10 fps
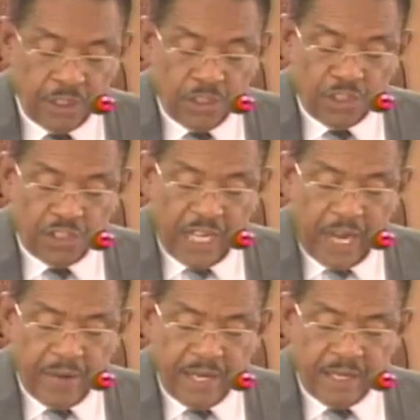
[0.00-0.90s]

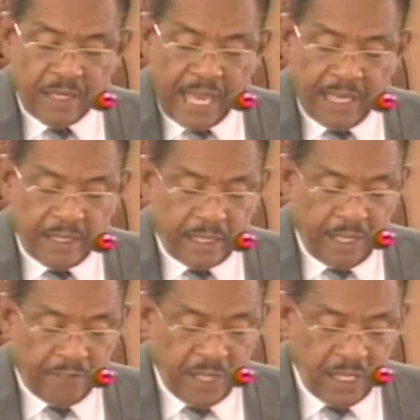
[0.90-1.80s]
Sharing and
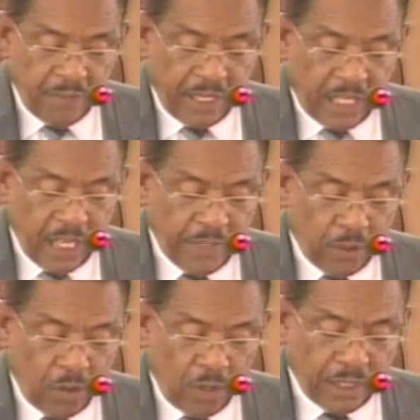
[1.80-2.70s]
giving became the
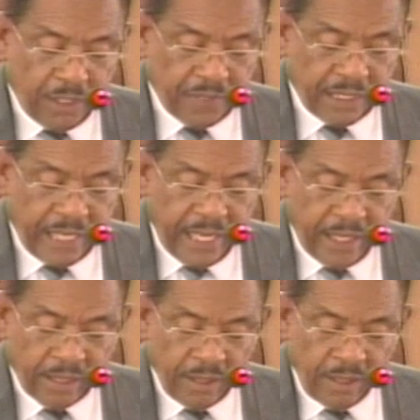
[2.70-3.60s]
order of the
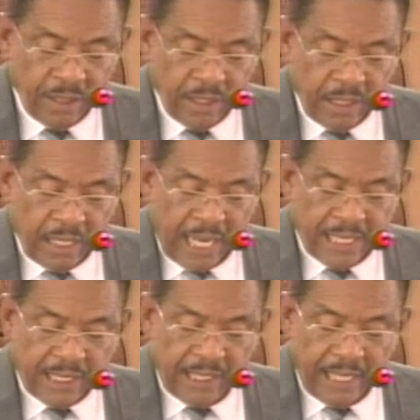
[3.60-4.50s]
day
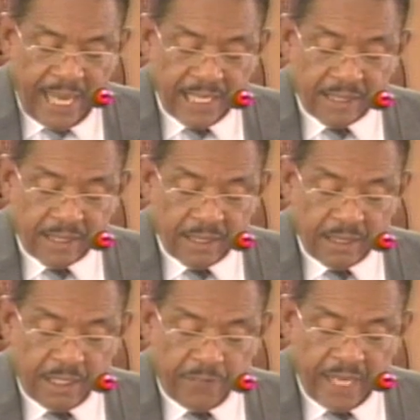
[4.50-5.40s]
as the less
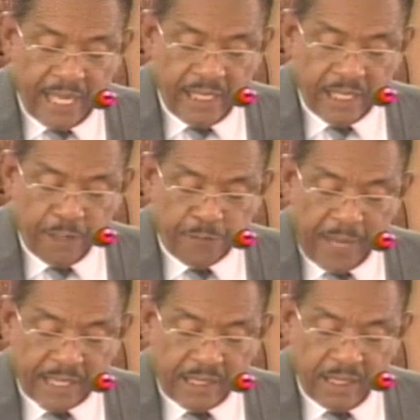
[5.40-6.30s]
severely
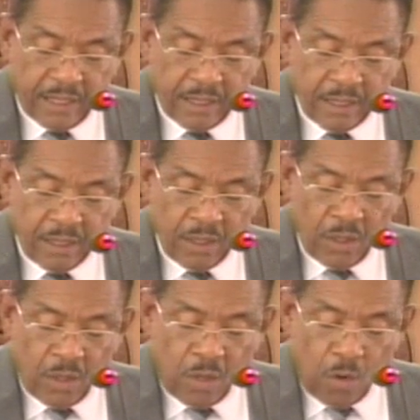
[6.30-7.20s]
affected
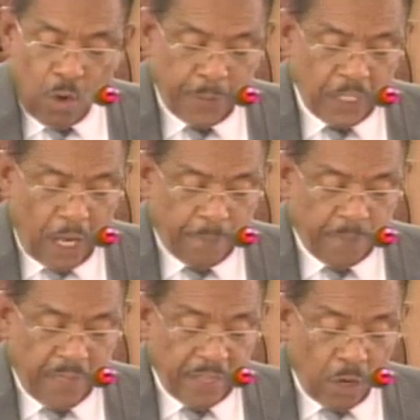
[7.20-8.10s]
opened
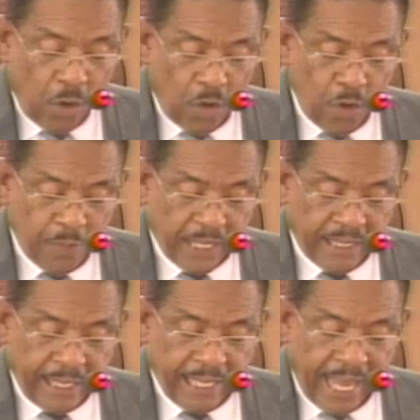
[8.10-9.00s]
up their homes
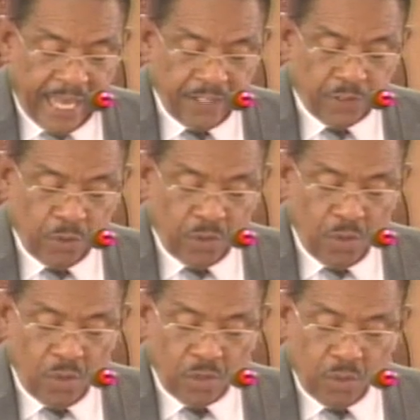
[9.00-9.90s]
and their lives to
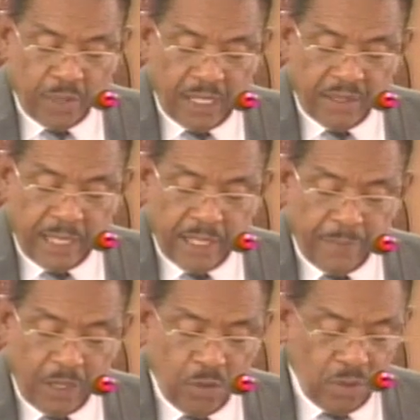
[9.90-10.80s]
those who in their
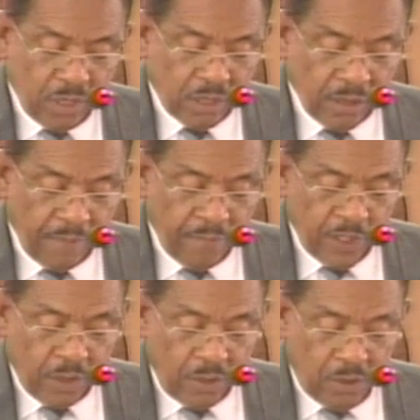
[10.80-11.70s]
neighborhoods
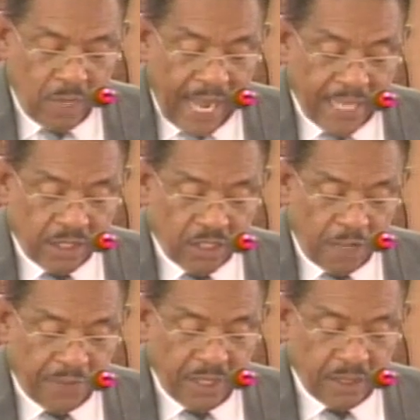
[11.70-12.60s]
who had
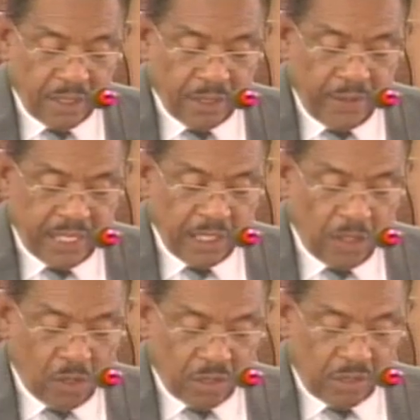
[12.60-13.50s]
suffered greater
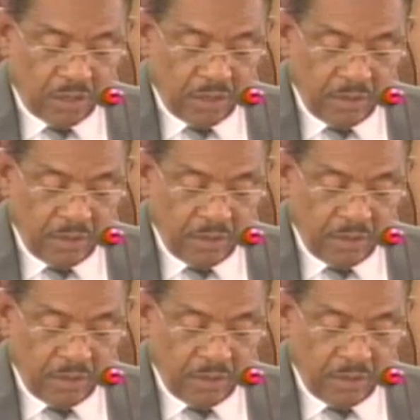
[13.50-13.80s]
loss.